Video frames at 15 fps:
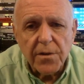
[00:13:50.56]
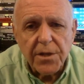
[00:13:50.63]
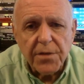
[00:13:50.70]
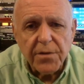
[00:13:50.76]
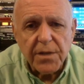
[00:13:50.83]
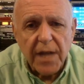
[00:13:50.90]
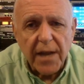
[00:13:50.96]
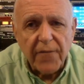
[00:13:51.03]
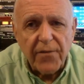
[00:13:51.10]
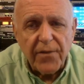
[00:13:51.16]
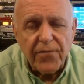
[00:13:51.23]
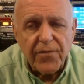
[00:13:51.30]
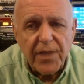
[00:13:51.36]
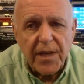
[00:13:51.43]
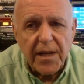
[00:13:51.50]
she was like
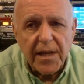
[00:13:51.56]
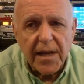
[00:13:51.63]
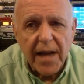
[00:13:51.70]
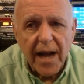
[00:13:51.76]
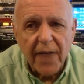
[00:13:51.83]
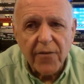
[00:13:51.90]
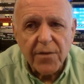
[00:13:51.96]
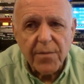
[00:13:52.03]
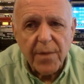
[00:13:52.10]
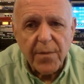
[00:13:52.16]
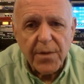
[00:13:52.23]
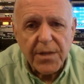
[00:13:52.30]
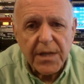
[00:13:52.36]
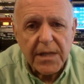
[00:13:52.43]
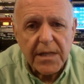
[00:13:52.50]
15 and I was
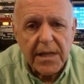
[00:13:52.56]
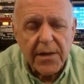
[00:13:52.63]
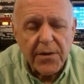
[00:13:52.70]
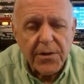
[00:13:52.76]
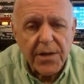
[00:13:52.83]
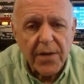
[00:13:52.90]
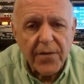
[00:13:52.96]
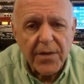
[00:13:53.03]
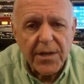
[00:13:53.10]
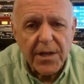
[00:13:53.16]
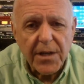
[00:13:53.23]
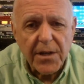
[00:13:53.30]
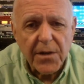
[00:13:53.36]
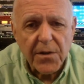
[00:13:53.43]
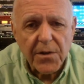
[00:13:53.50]
maybe 16 or
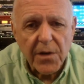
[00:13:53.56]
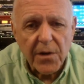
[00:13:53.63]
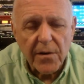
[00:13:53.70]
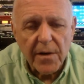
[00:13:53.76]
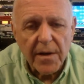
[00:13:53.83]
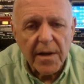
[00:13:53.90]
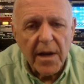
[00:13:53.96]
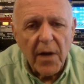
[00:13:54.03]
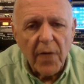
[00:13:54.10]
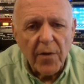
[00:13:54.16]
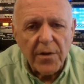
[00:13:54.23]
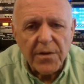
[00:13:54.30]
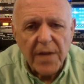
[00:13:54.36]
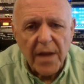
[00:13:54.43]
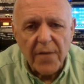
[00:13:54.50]
17 years old. And
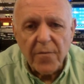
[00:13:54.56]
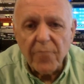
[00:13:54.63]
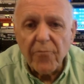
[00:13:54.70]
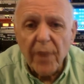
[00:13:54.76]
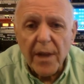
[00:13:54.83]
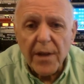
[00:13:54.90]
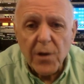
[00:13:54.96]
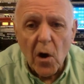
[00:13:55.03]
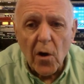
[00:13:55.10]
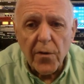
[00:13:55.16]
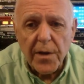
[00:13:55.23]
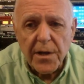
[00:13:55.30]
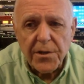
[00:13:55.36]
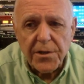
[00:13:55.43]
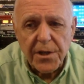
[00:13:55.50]
we stayed friends
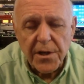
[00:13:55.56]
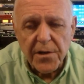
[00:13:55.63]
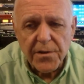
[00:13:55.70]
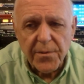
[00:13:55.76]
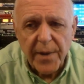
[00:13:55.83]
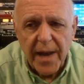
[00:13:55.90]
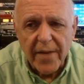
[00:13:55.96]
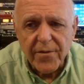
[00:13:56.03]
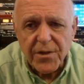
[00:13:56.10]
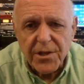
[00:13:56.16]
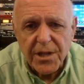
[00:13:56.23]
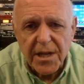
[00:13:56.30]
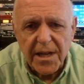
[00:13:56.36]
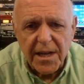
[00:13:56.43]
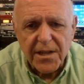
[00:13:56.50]
all these years. We haven't
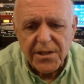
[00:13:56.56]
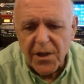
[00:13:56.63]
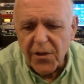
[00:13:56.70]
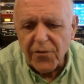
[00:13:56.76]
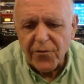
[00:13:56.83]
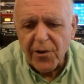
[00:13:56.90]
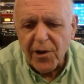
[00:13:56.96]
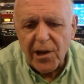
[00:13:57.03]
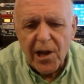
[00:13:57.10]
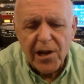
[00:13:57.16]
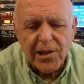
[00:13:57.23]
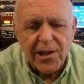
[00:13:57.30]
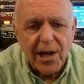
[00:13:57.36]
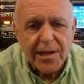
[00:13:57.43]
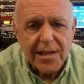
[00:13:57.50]
seen each other for a
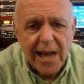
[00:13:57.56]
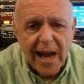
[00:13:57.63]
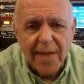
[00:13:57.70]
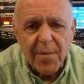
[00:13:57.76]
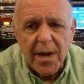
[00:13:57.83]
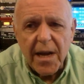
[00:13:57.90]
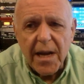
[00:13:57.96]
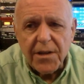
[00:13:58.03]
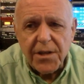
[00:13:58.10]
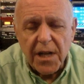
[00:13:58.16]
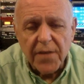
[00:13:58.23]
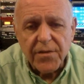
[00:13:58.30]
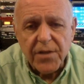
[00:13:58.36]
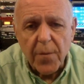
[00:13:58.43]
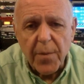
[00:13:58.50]
long, long time. She
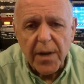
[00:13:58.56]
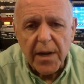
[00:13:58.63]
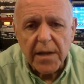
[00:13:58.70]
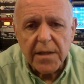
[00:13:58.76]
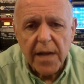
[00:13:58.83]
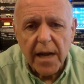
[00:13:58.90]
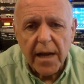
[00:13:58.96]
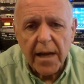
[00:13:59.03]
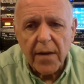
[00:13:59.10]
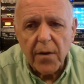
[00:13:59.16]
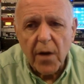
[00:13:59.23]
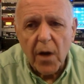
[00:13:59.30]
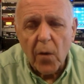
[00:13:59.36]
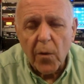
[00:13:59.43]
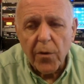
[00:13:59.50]
lives up in
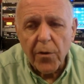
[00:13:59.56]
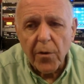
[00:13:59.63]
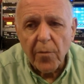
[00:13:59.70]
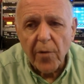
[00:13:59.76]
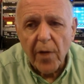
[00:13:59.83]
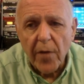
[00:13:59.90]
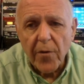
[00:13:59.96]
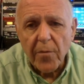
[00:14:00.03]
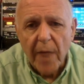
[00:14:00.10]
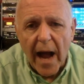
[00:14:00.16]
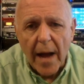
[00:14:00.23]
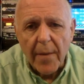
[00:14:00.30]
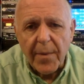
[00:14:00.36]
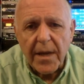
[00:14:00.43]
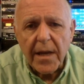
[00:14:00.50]
Kentucky with her brother,
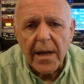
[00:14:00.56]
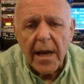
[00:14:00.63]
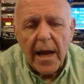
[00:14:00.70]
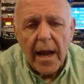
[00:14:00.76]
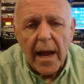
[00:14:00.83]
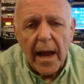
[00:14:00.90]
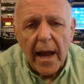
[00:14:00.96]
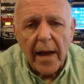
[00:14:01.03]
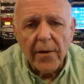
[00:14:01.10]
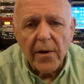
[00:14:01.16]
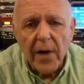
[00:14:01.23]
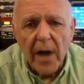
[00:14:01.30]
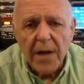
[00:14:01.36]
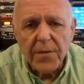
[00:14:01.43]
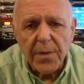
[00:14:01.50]
Bobby, and
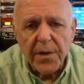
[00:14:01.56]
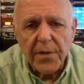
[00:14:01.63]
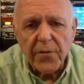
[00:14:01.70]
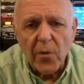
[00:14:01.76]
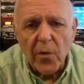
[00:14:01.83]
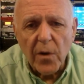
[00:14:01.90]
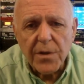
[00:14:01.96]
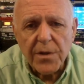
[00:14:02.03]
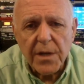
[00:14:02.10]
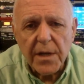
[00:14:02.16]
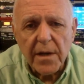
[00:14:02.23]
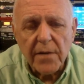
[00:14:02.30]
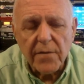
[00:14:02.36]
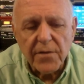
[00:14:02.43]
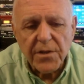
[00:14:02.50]
her husband, of course,
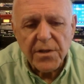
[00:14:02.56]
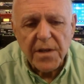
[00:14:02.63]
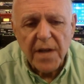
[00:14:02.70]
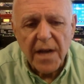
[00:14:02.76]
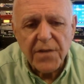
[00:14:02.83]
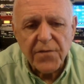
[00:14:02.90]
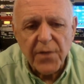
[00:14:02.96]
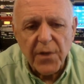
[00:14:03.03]
and they're just nice